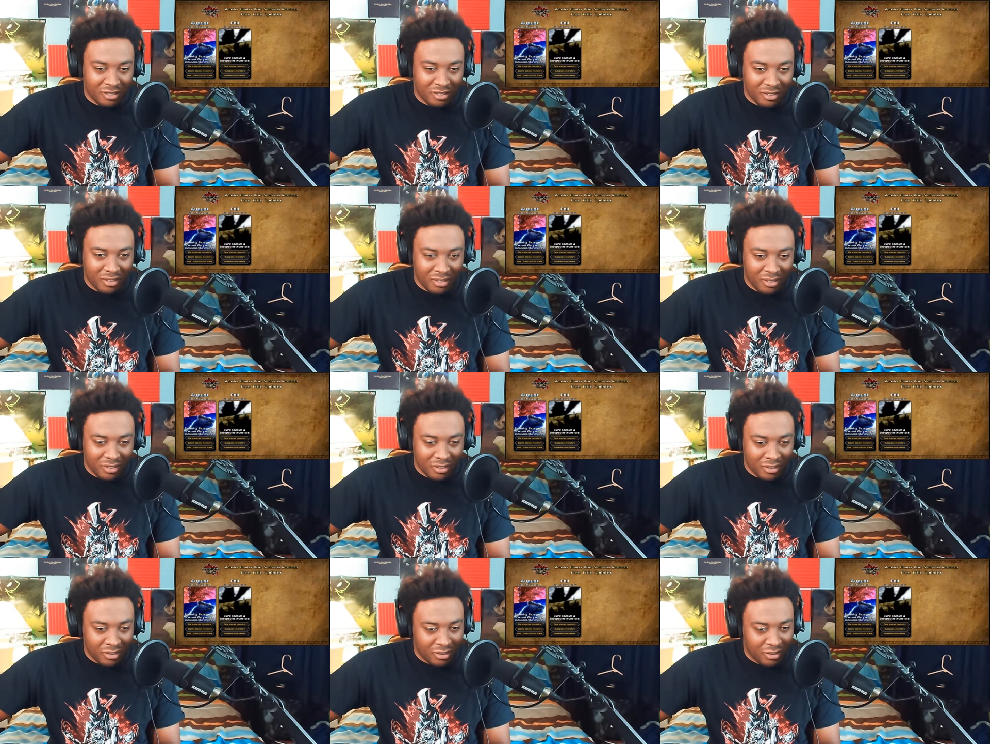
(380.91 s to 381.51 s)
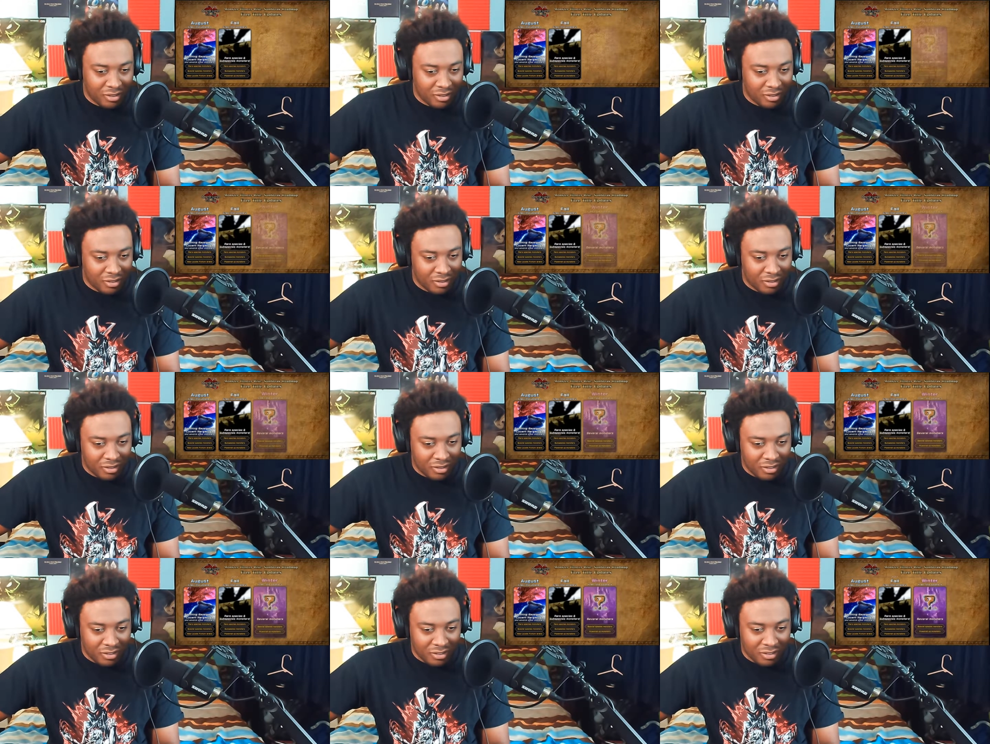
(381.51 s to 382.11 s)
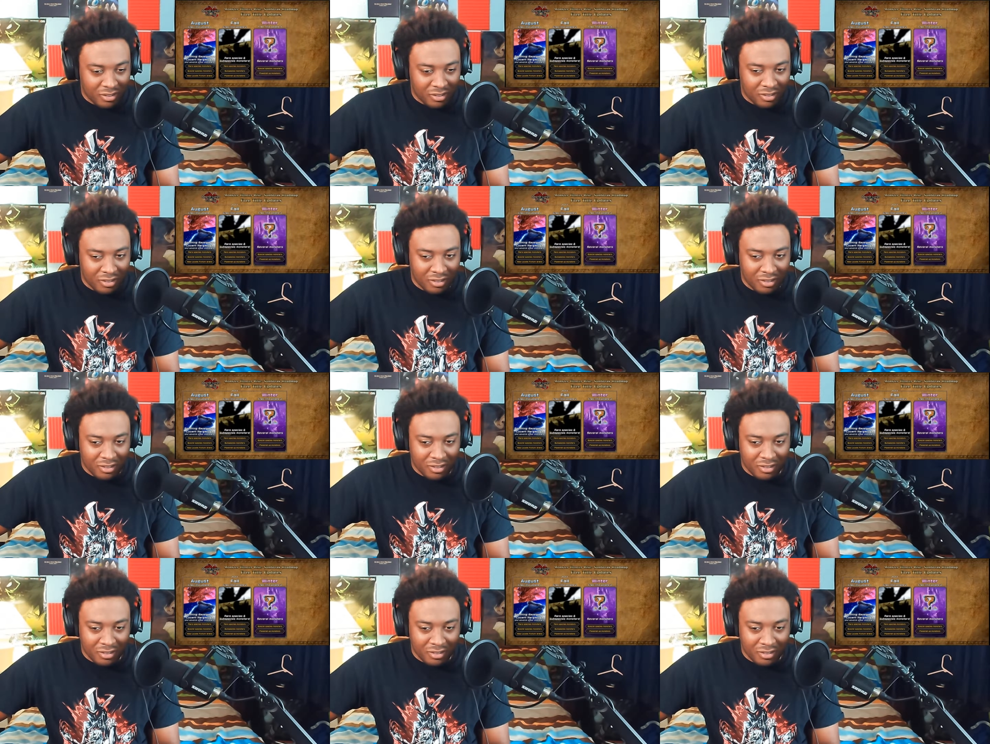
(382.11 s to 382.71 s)

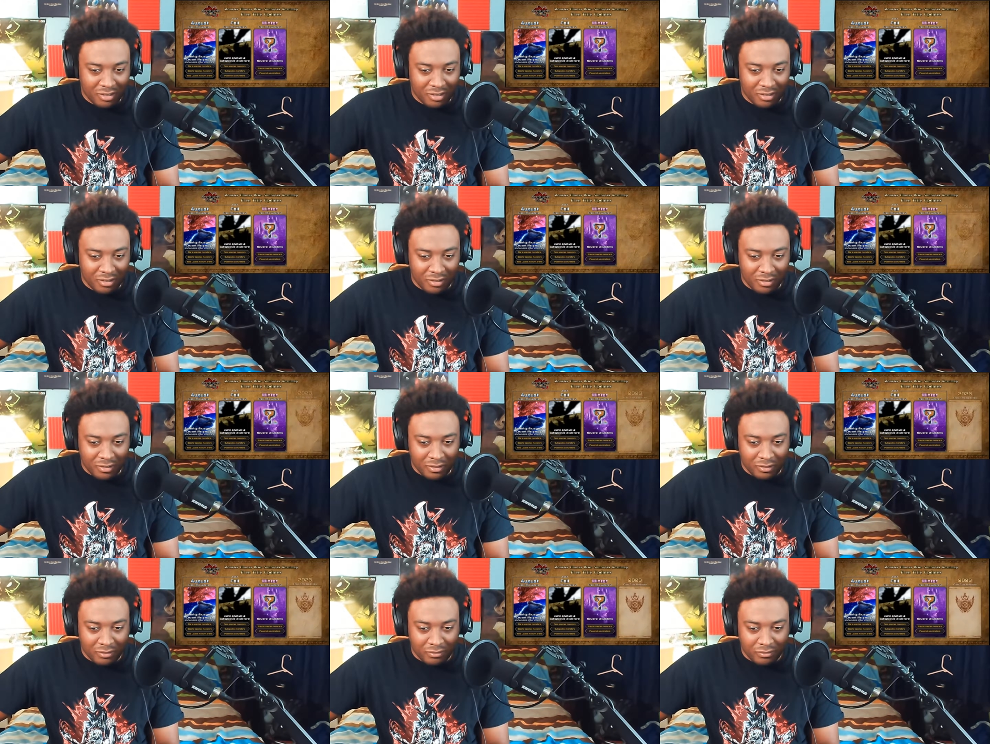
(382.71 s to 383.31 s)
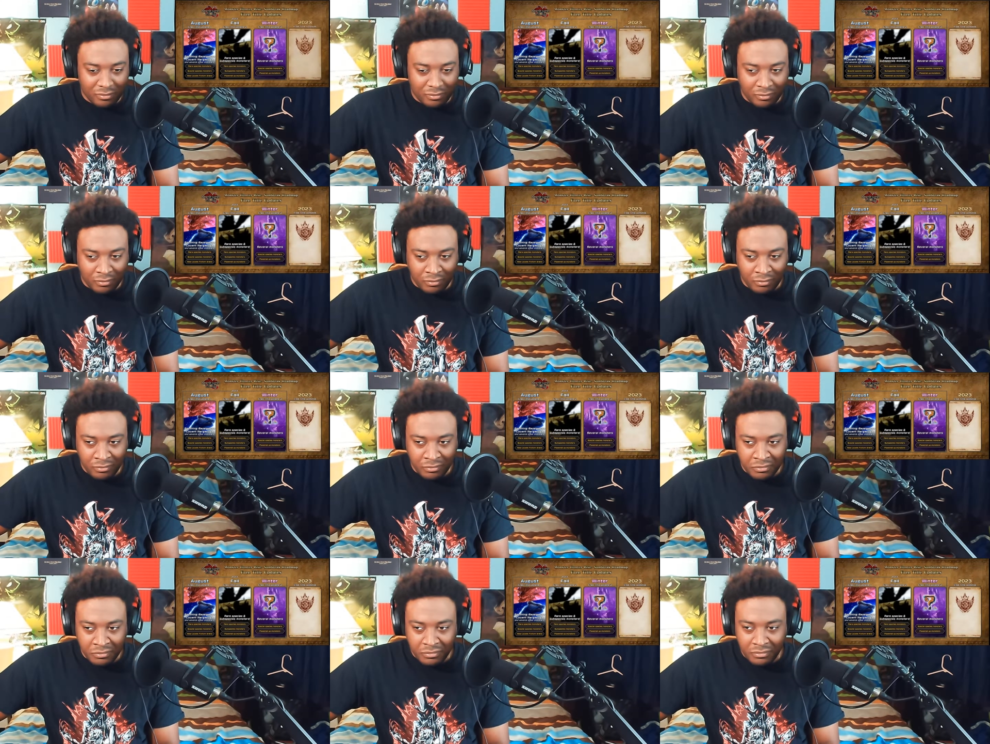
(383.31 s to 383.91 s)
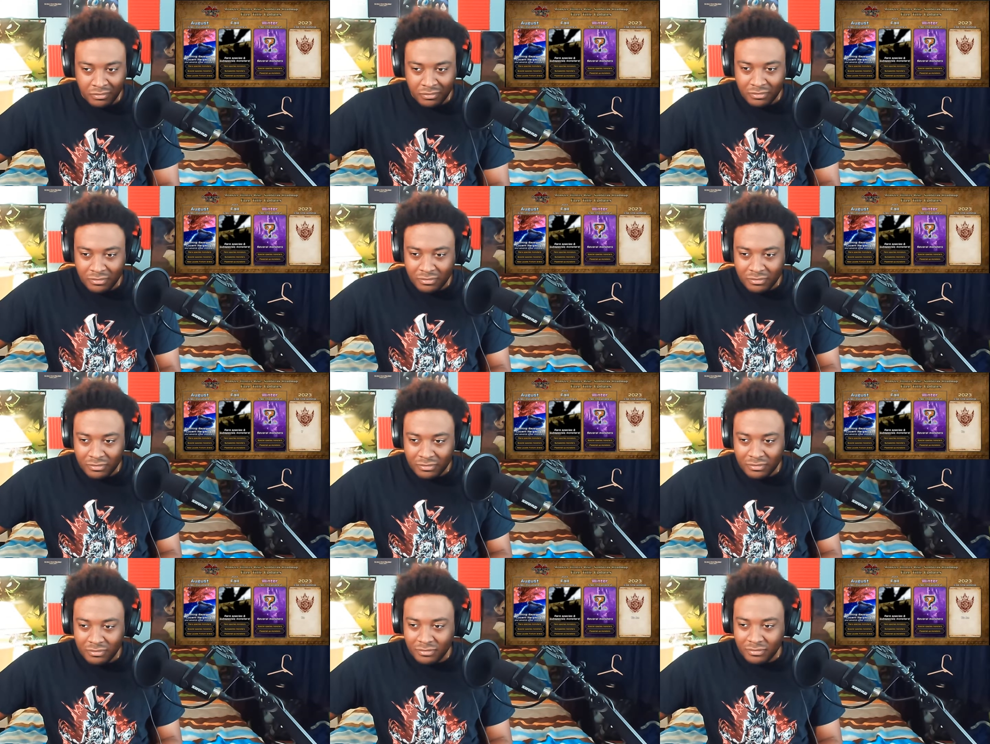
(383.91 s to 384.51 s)

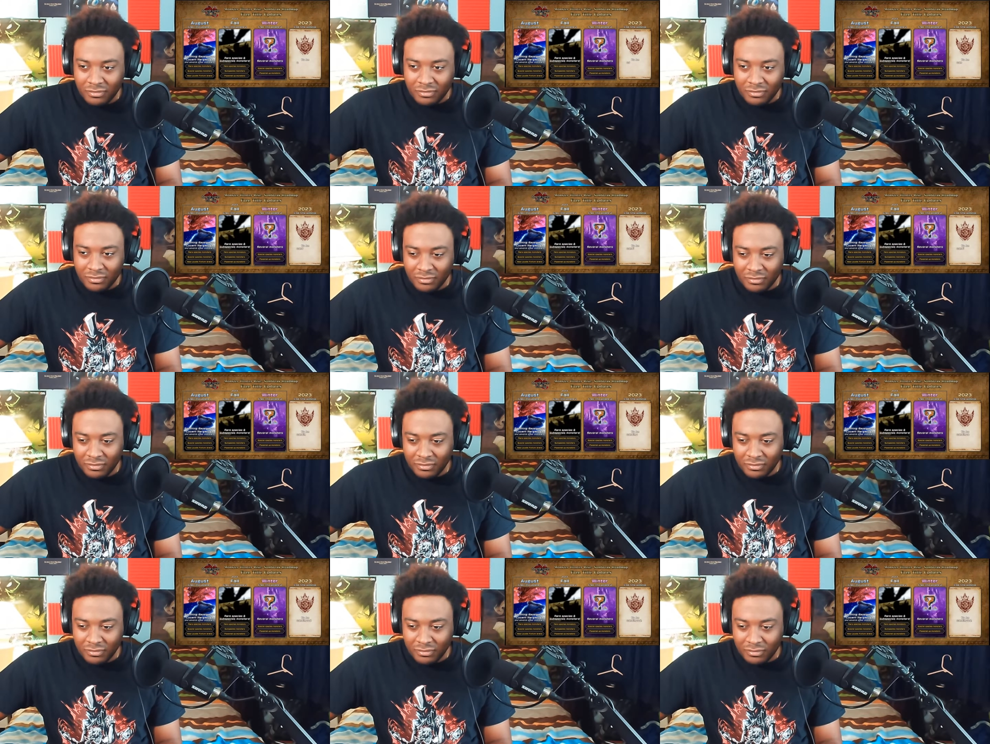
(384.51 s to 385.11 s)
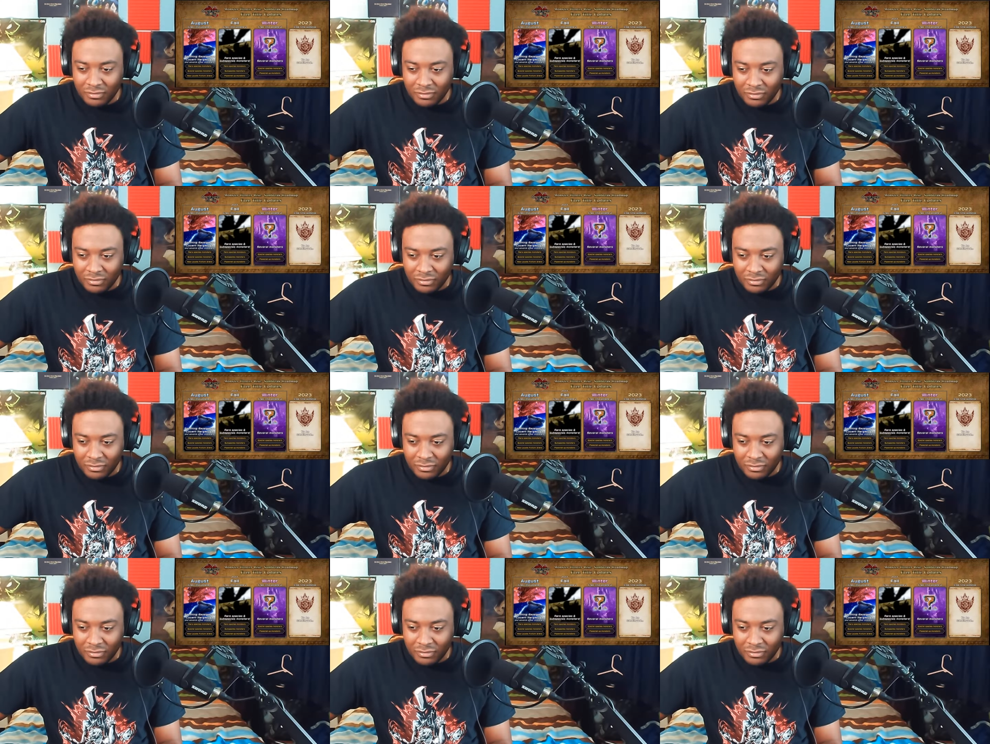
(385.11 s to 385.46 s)
(silence)